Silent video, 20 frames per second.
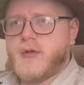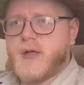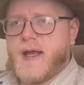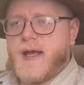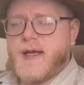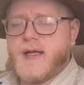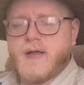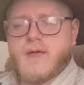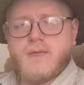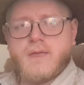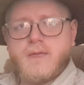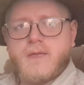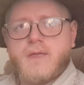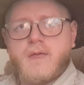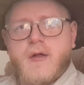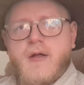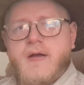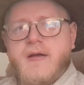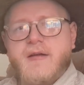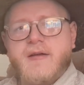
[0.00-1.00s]
planet.
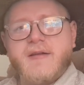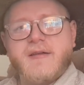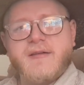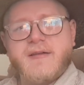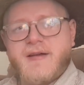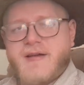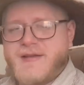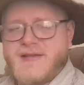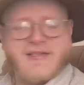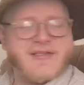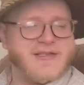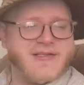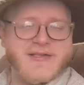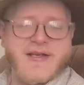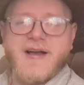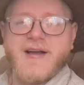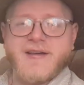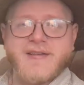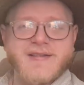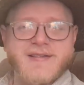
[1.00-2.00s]
It
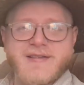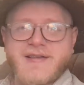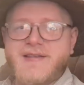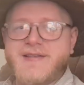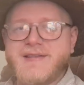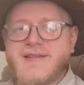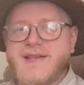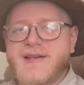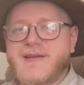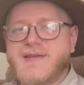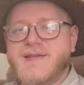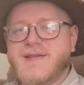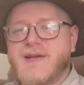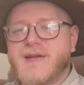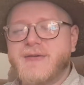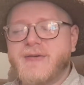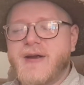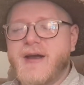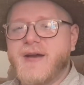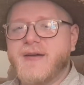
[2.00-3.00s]
sucks. It sucks
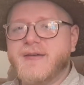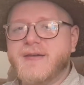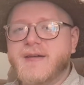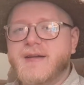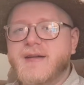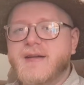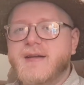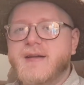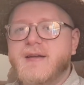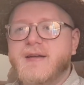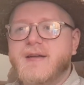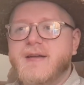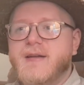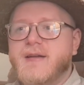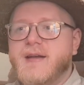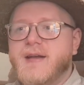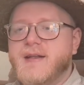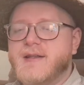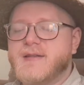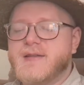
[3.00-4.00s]
all around.
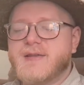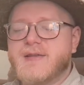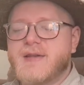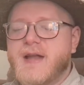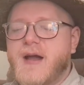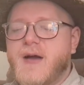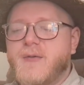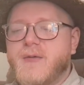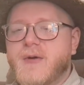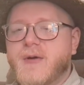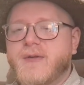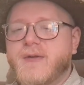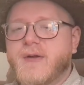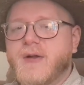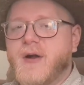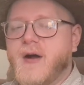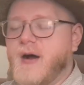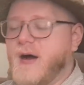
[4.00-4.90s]
This is not worth the